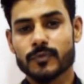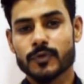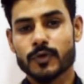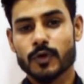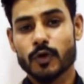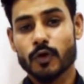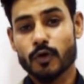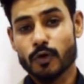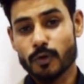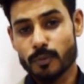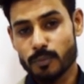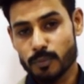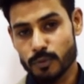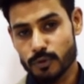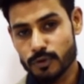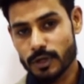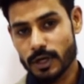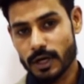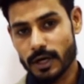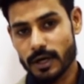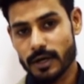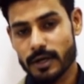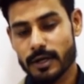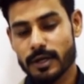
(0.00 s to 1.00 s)
or a Buddha
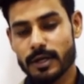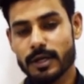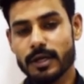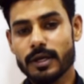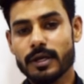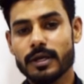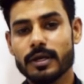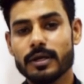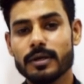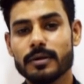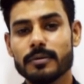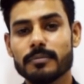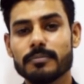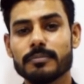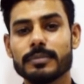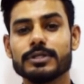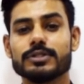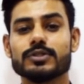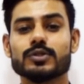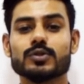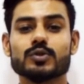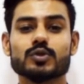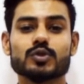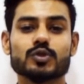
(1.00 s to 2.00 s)
may
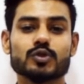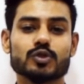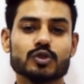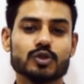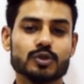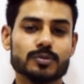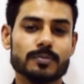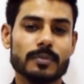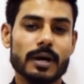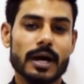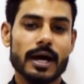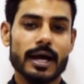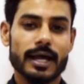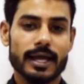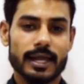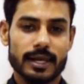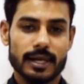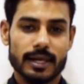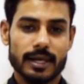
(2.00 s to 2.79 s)
choose to smile